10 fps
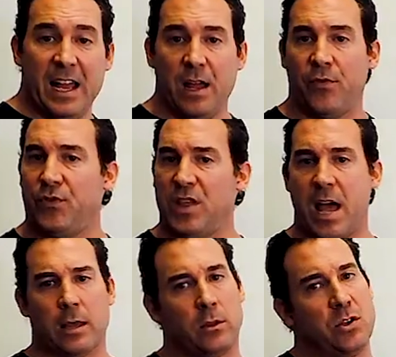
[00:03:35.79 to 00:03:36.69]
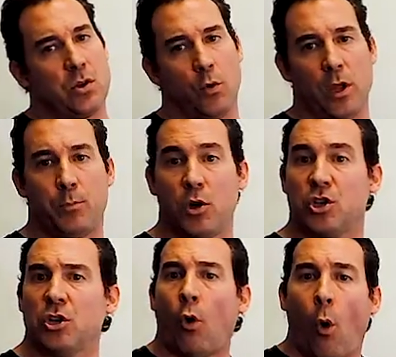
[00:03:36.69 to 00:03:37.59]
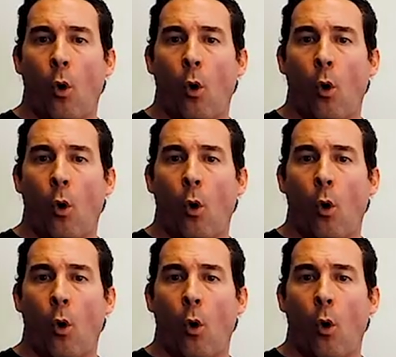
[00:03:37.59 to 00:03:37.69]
If the athletes are really pushing,